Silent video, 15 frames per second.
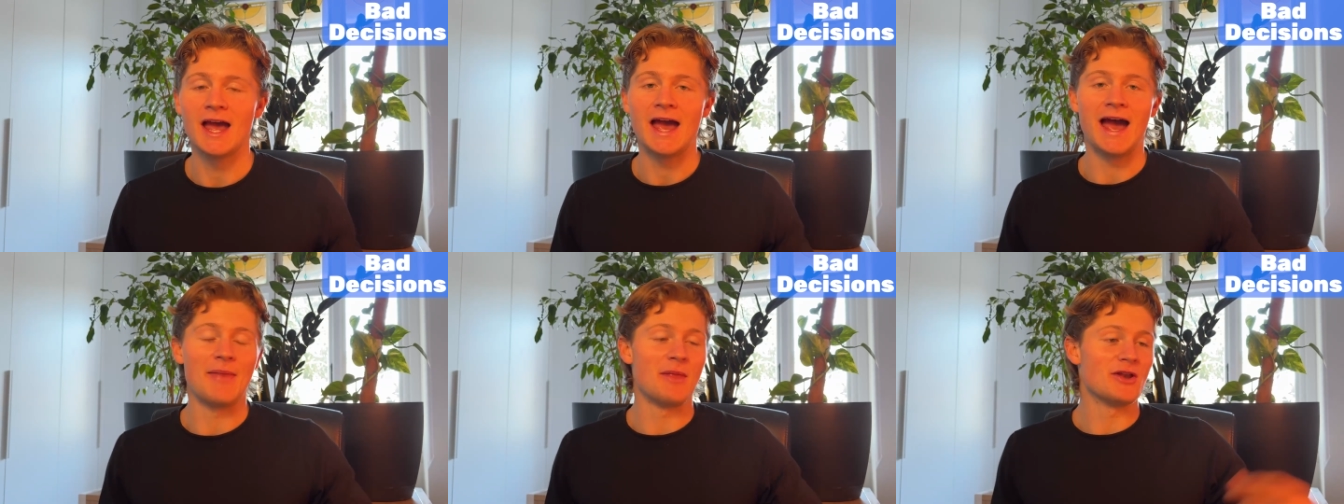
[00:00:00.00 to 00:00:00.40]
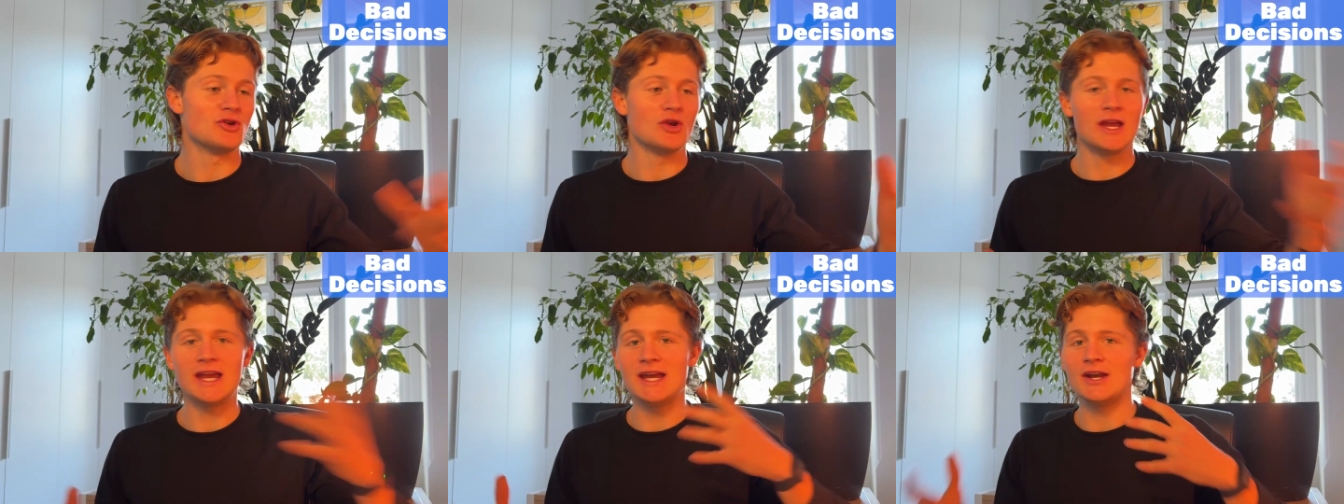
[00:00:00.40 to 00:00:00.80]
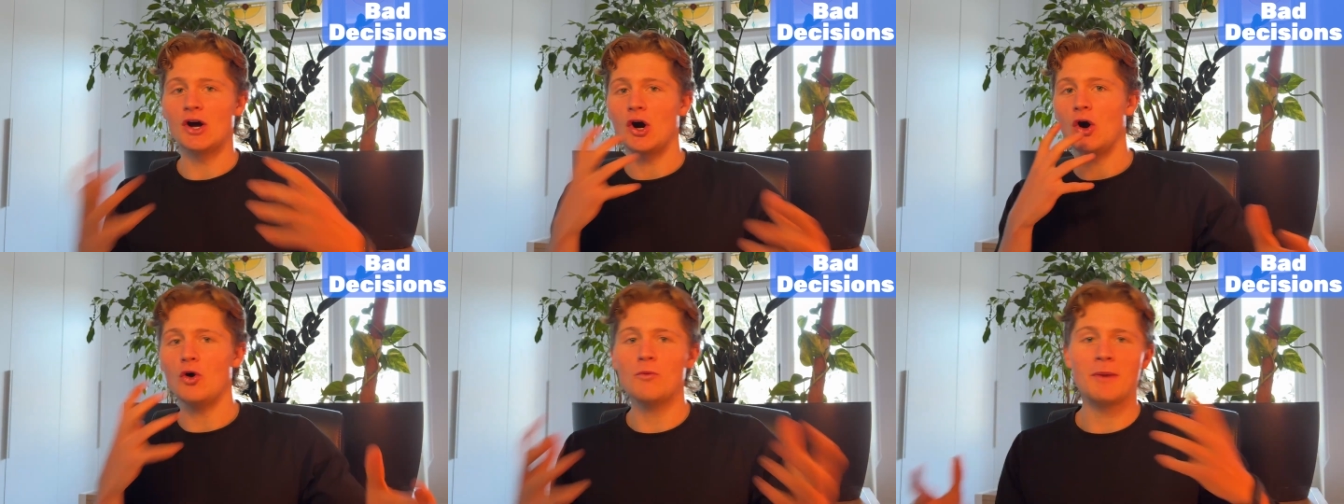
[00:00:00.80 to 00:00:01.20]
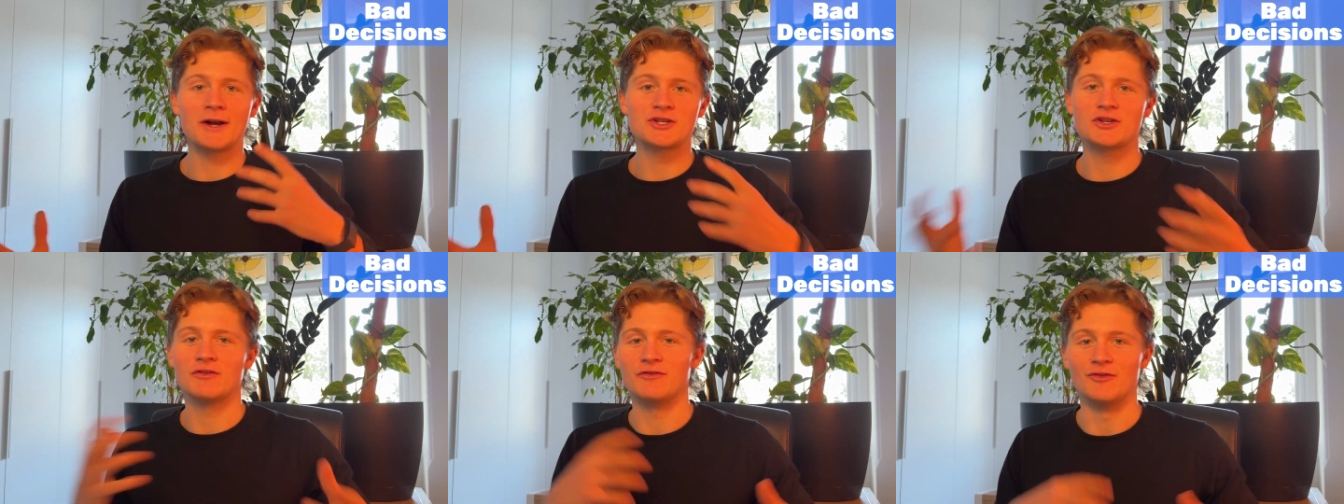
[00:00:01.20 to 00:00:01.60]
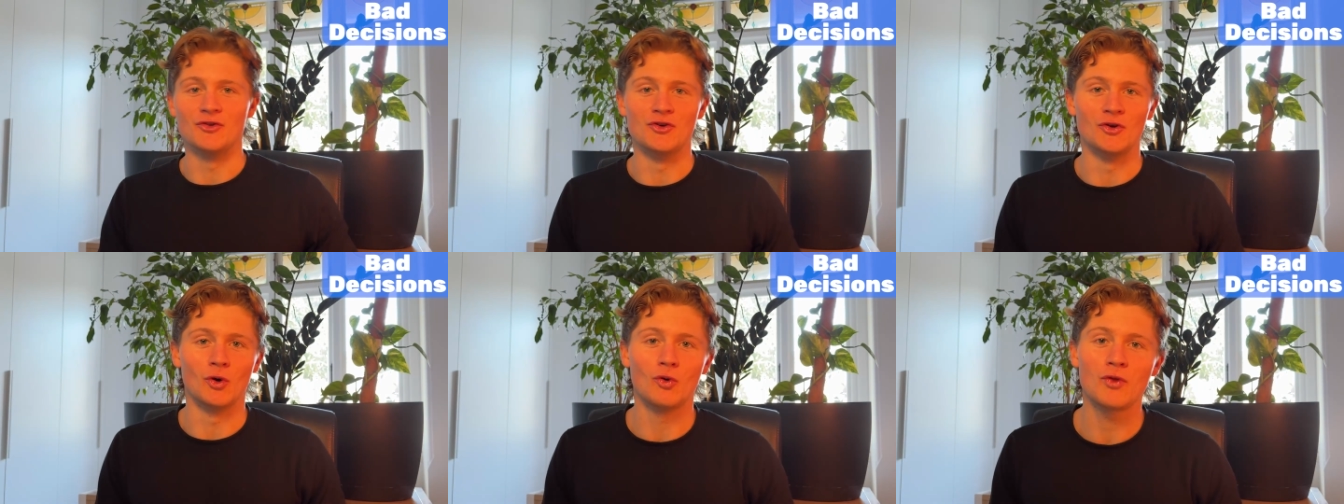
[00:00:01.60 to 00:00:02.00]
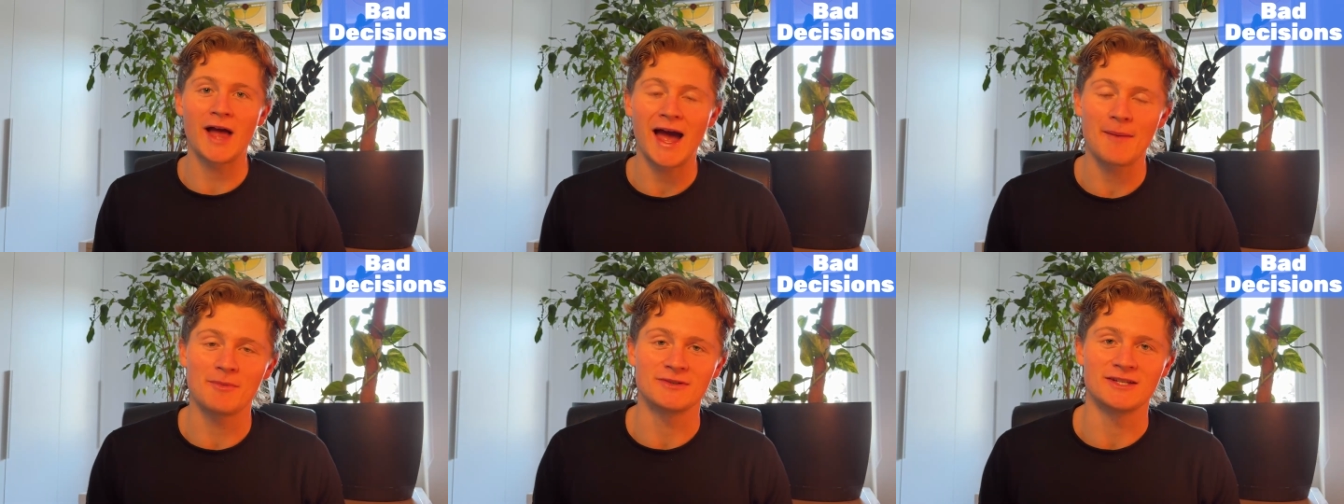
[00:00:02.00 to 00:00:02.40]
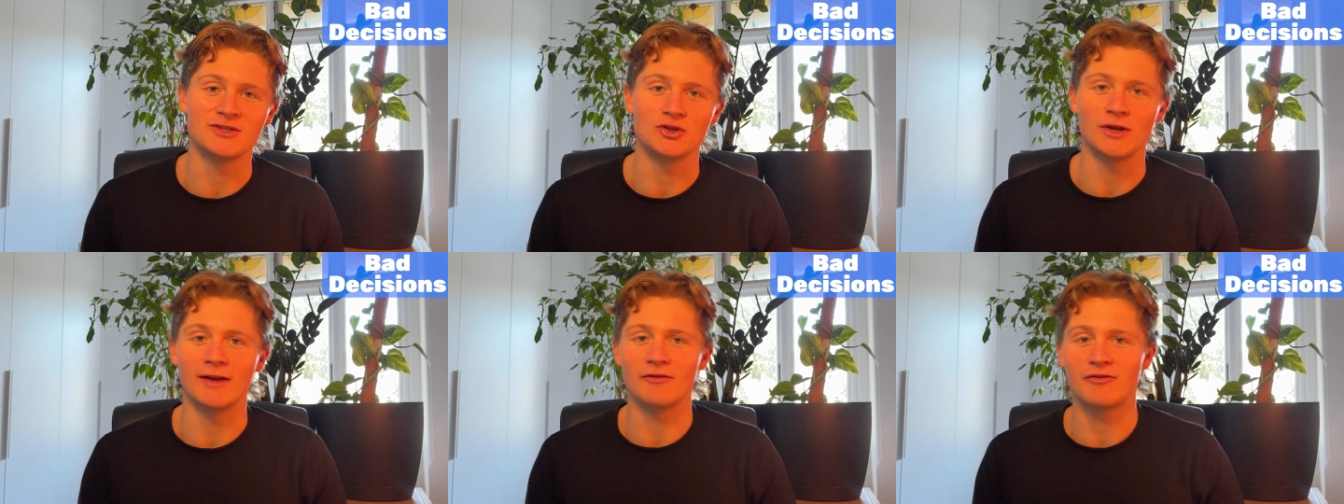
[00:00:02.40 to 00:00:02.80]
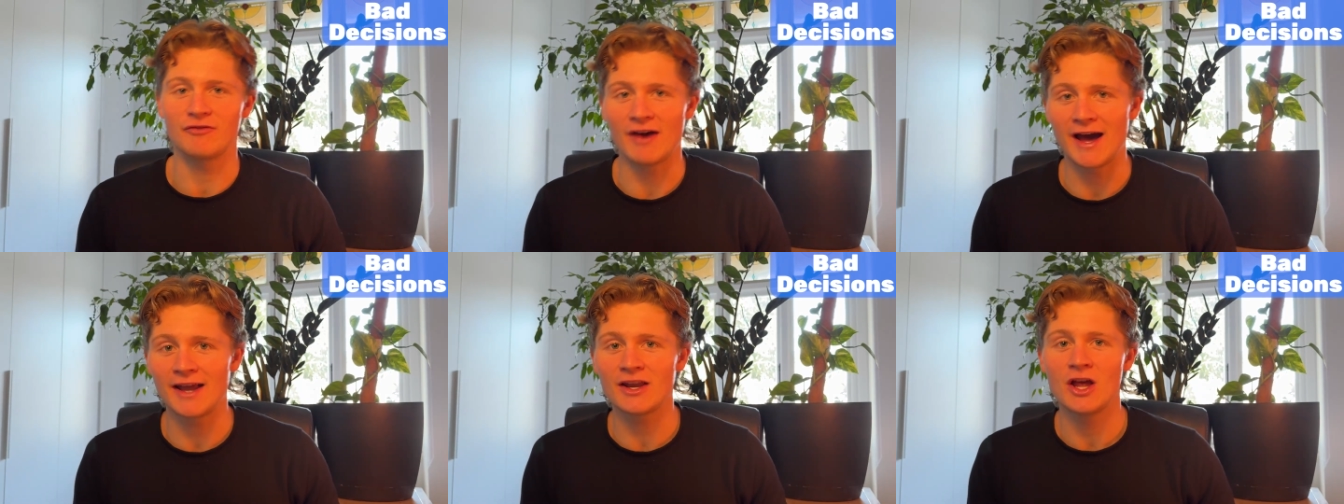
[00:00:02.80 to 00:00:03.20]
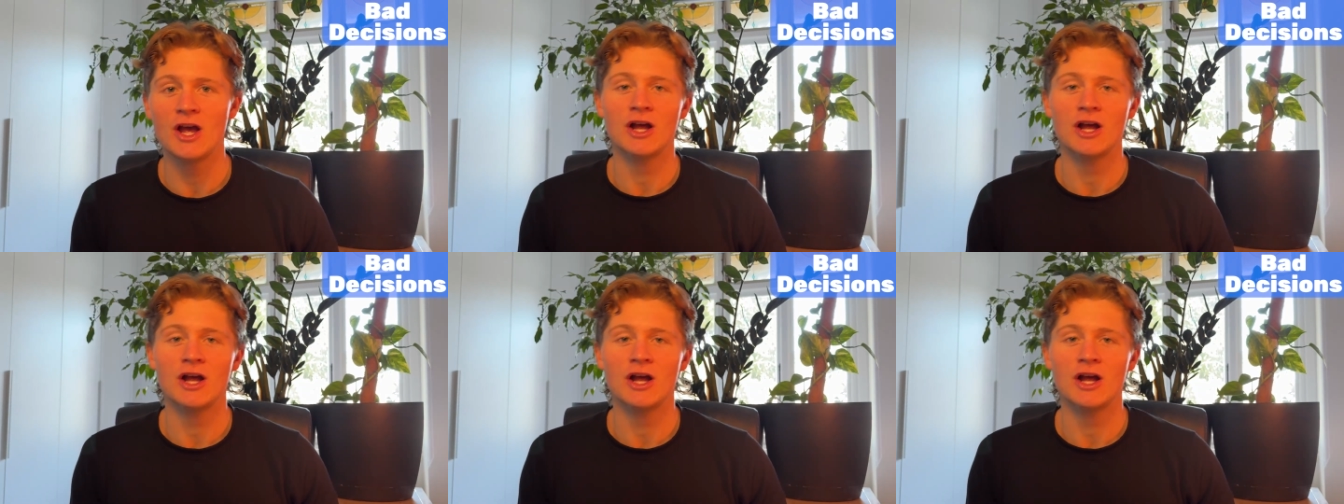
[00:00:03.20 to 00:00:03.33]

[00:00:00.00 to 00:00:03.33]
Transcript: And then you eat a whole bunch of food, and all that happens is you get fat,